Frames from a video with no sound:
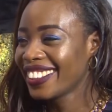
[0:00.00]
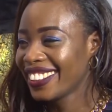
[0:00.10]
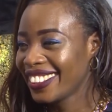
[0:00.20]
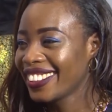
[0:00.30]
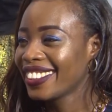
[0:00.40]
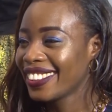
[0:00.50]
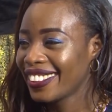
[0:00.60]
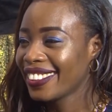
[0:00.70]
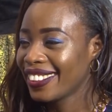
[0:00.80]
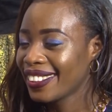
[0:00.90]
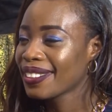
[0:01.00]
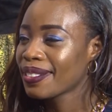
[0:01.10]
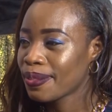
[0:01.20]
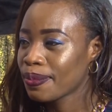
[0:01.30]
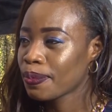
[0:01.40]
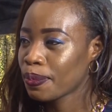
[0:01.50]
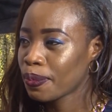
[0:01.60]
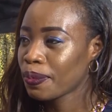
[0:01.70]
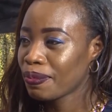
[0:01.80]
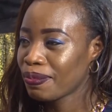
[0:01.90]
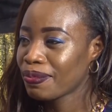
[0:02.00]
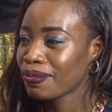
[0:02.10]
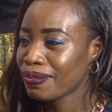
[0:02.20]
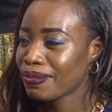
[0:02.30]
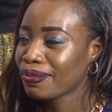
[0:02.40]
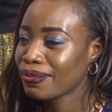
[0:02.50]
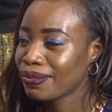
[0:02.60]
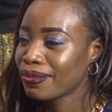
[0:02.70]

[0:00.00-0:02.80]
Mimi Ogumbowale. She's an HR, a fashion